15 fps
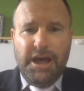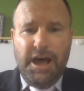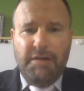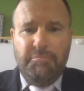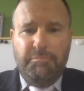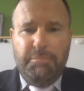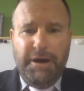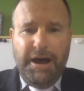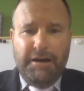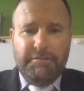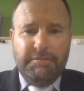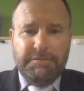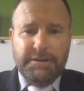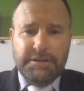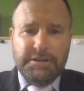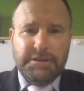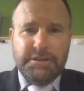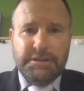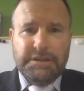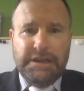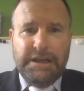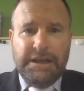above
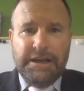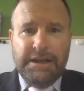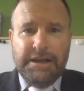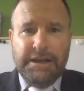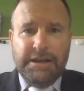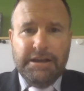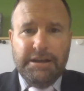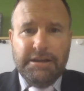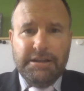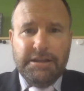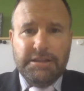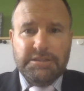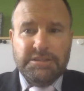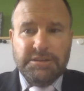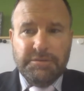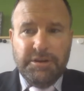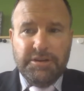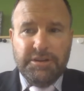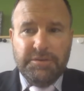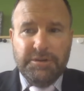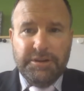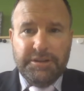0
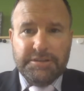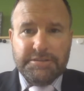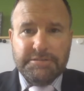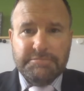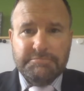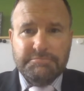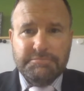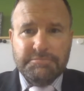degrees.